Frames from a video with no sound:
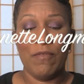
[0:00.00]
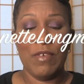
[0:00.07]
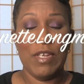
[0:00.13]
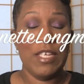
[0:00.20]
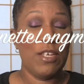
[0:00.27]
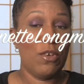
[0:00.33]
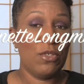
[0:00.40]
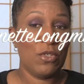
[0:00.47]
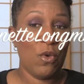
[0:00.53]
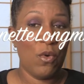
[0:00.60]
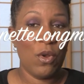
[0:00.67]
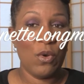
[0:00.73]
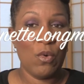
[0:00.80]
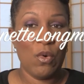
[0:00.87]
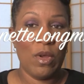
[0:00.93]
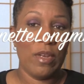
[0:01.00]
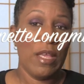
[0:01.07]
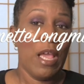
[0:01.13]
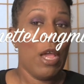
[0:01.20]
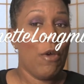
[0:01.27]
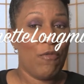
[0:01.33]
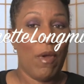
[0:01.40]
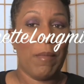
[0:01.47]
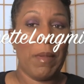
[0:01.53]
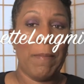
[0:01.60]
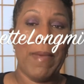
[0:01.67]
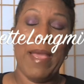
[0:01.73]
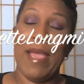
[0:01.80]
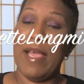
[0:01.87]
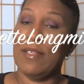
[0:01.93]
videos going on from the
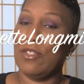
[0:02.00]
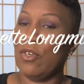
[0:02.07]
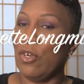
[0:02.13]
past.